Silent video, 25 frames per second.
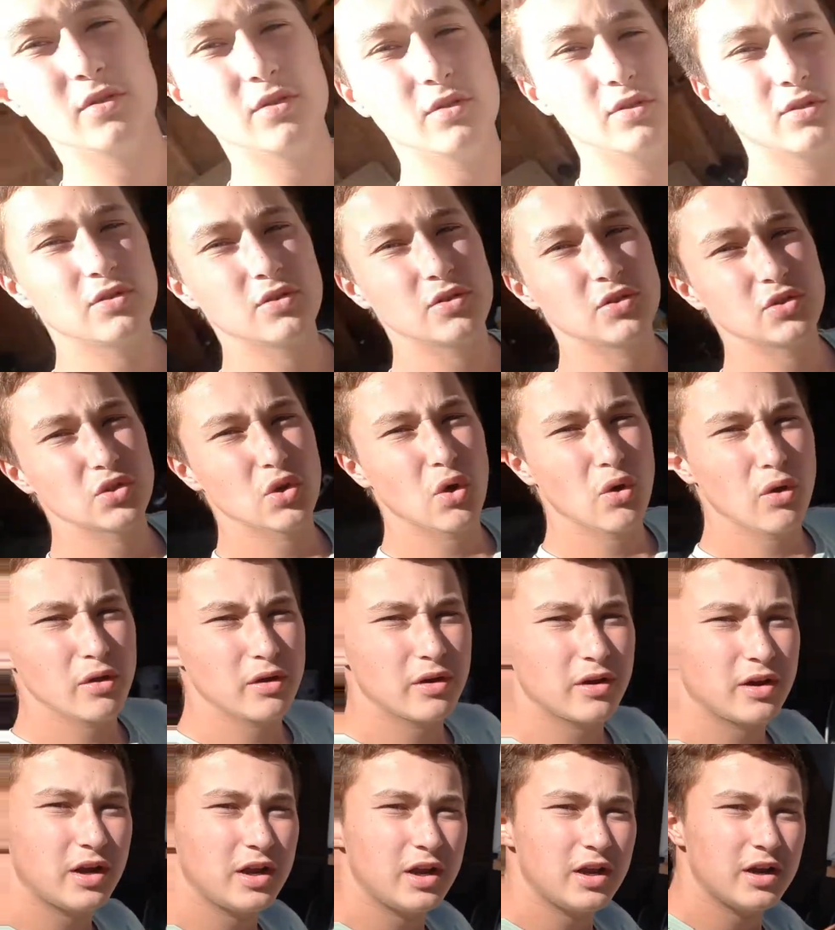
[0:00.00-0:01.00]

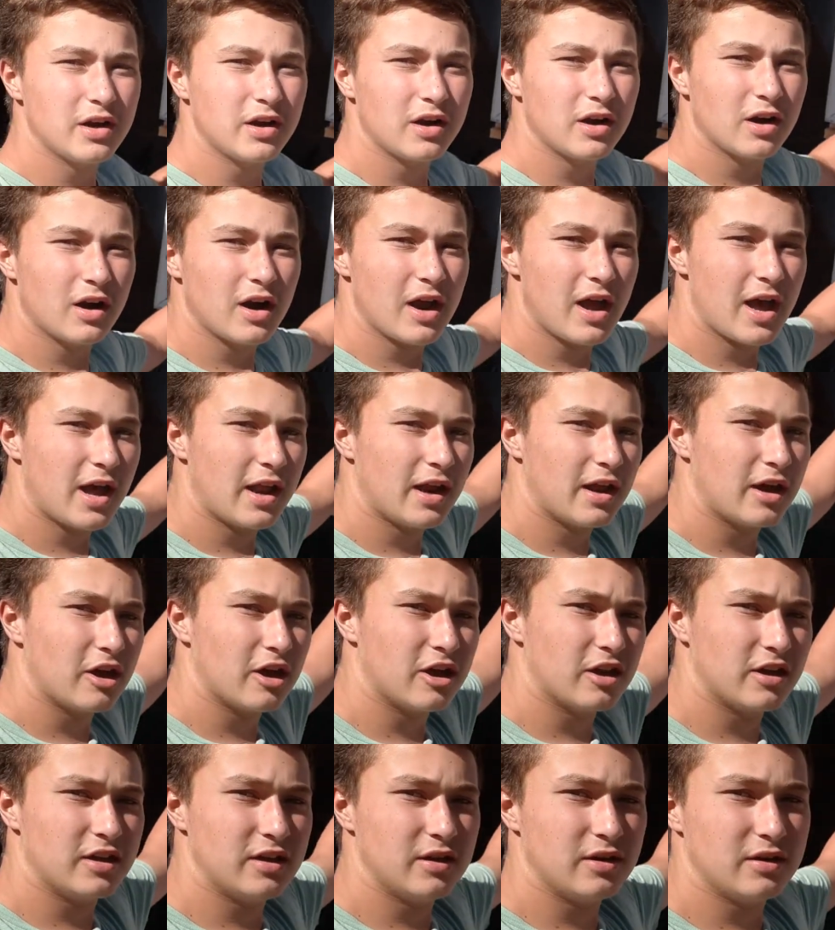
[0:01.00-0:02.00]
solar heater at
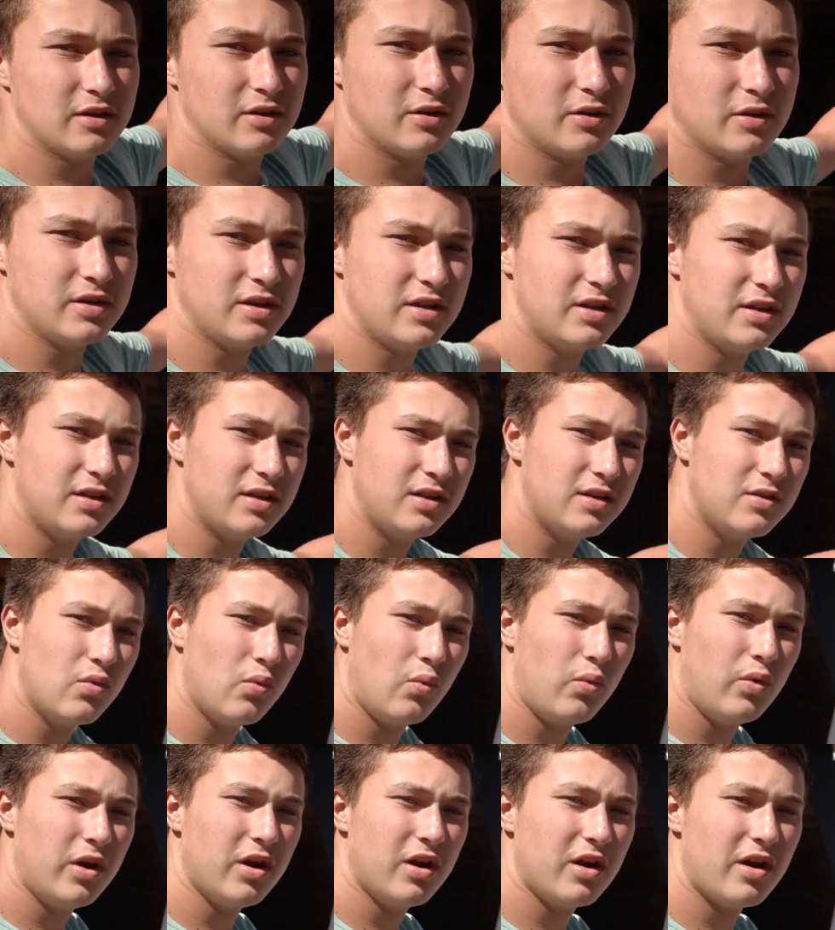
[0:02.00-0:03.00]
a
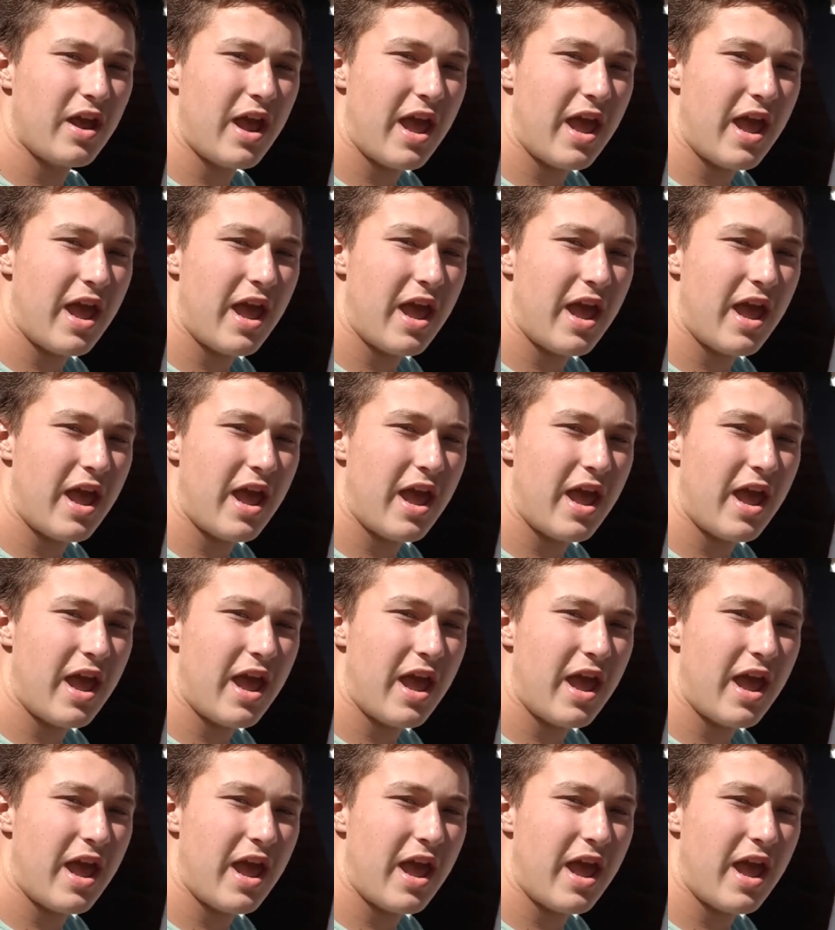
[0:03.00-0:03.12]
weird